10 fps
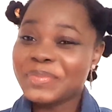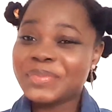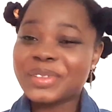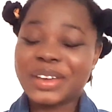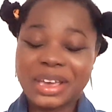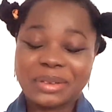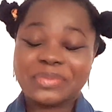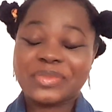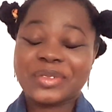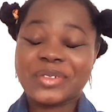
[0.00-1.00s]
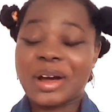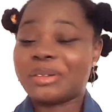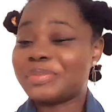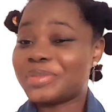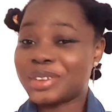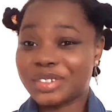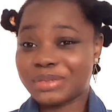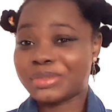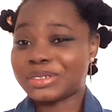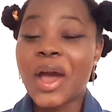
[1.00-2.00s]
okay. Wow, no
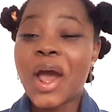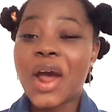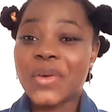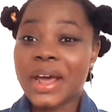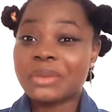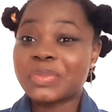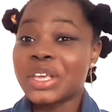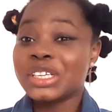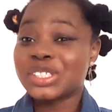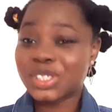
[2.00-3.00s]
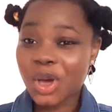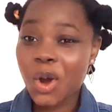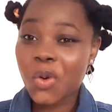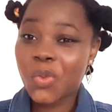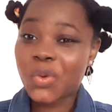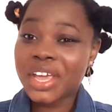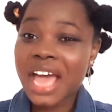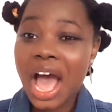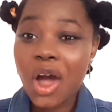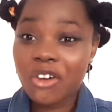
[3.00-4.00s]
dramas. All right, so we
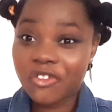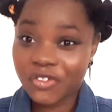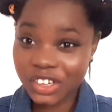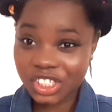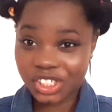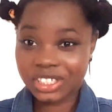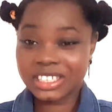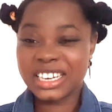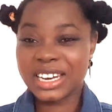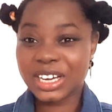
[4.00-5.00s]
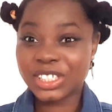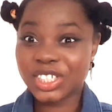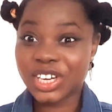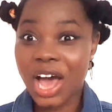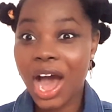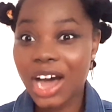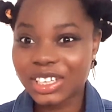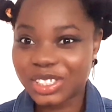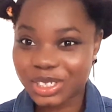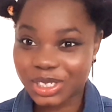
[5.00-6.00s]
are officially launching our
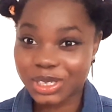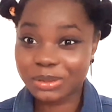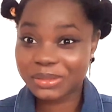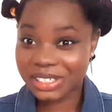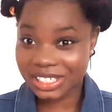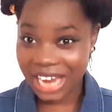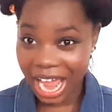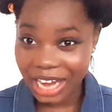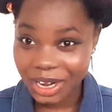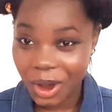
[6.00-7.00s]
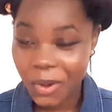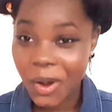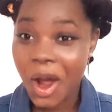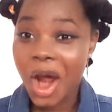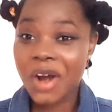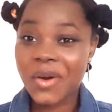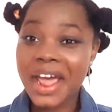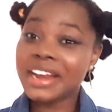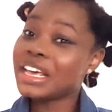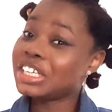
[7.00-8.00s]
YouTube channel. All
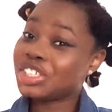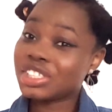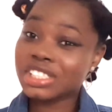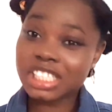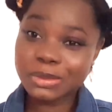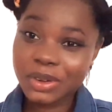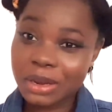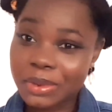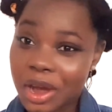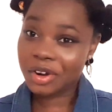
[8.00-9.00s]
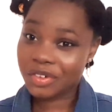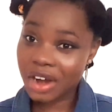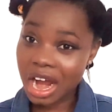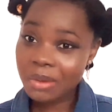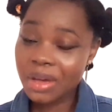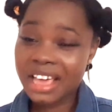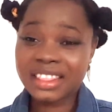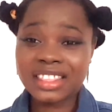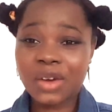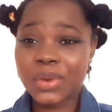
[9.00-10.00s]
right, just as we spoke about our gram
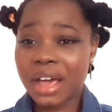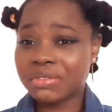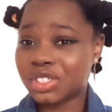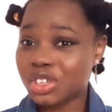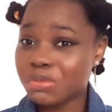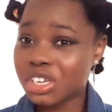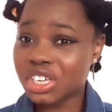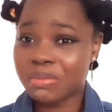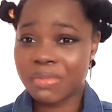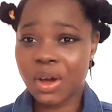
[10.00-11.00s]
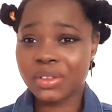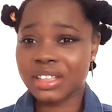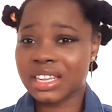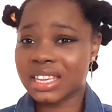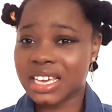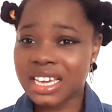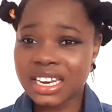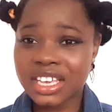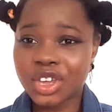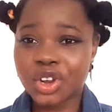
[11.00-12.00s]
and that we have so much about the
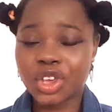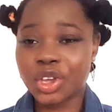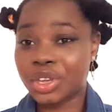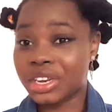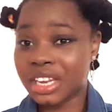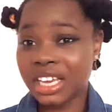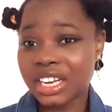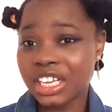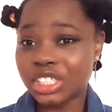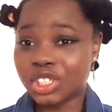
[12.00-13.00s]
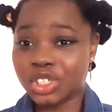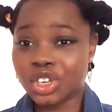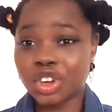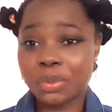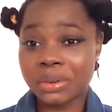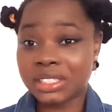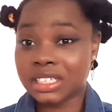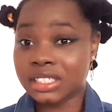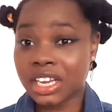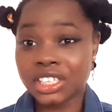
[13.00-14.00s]
lady, you know, your uniqueness, your
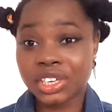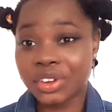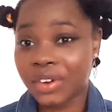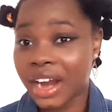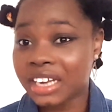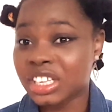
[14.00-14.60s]
representation in Christ,